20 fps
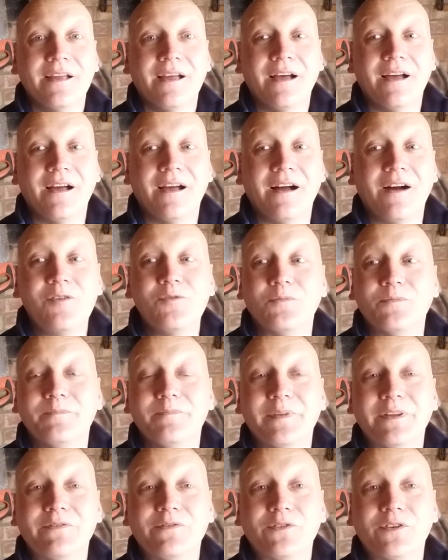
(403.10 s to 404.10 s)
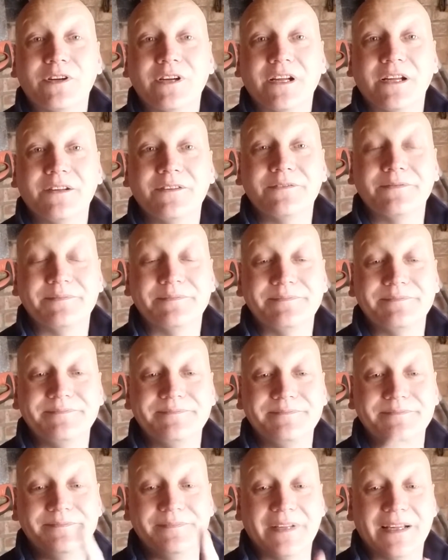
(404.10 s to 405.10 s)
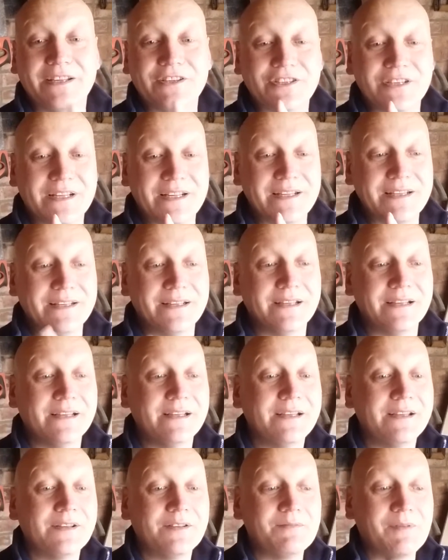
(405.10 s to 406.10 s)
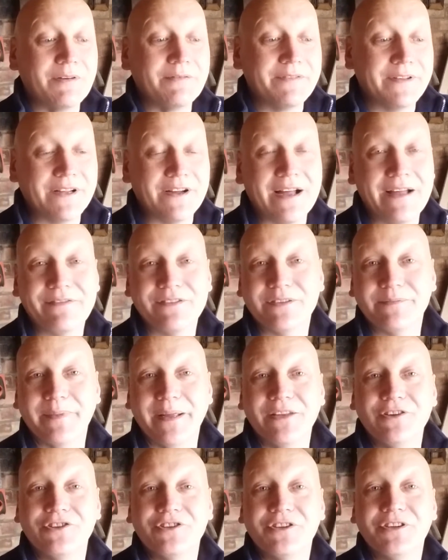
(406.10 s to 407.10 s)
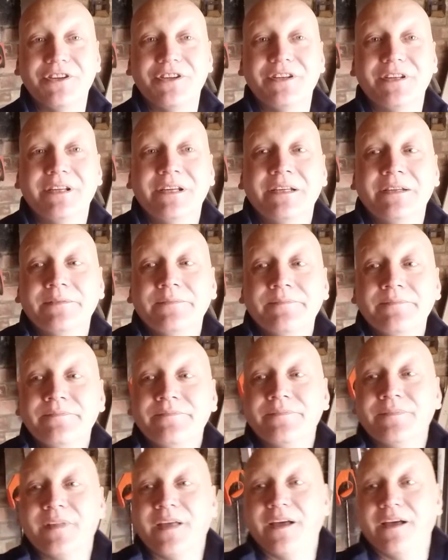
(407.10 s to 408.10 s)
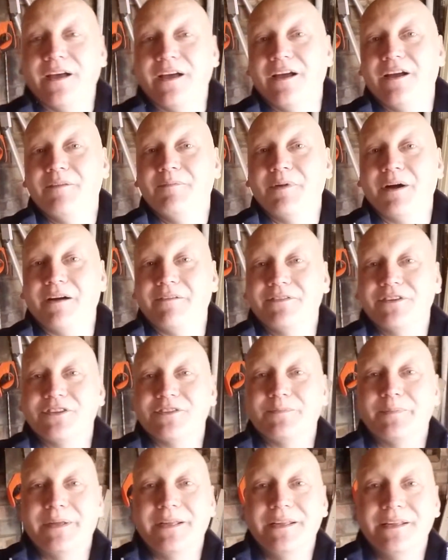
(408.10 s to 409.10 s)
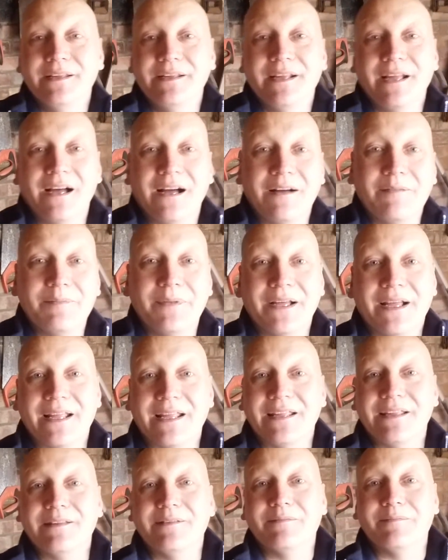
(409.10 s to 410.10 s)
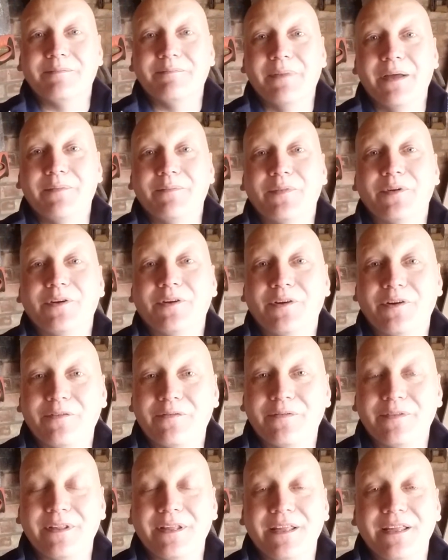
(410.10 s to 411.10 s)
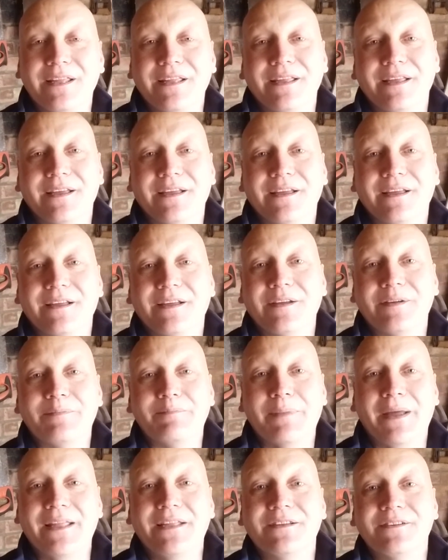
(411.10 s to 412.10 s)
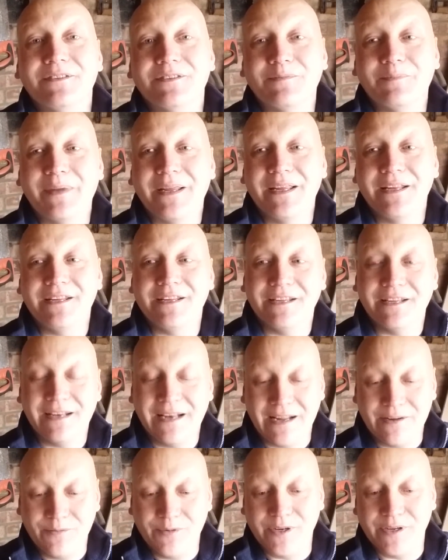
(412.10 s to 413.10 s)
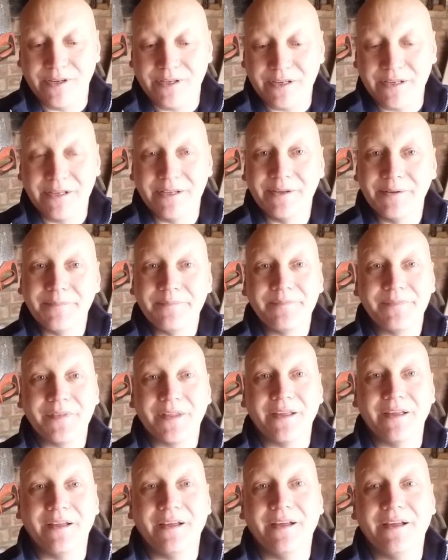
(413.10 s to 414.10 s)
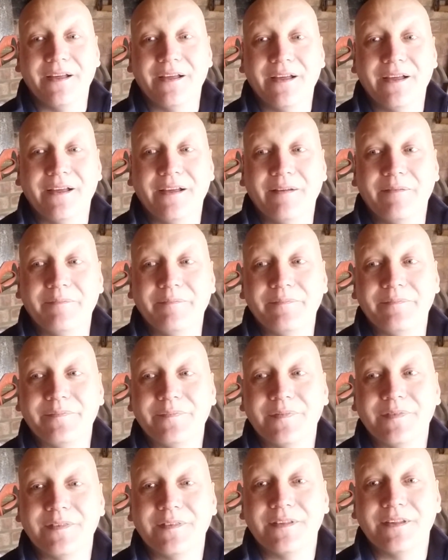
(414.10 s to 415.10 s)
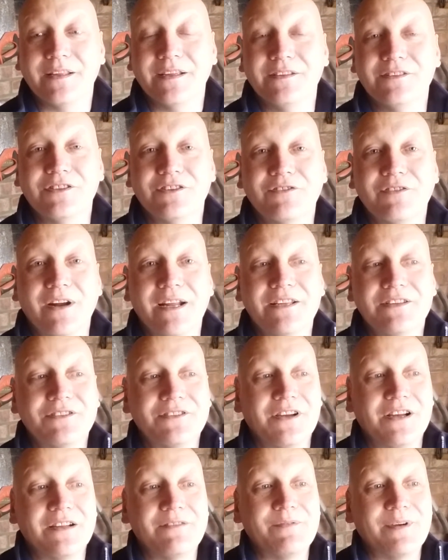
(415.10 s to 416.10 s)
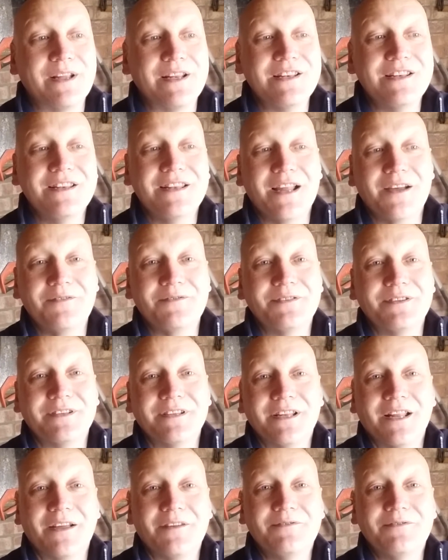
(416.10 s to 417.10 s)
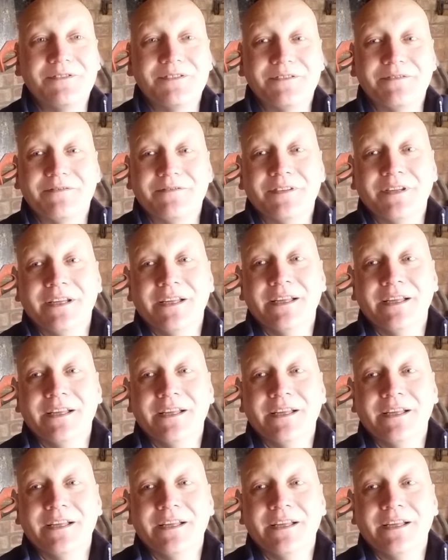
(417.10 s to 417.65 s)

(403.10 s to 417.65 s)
Oh, before I go, actually, one thing I have to mention, I've just become a member of the Makers Media Network. It's a great site where loads and loads of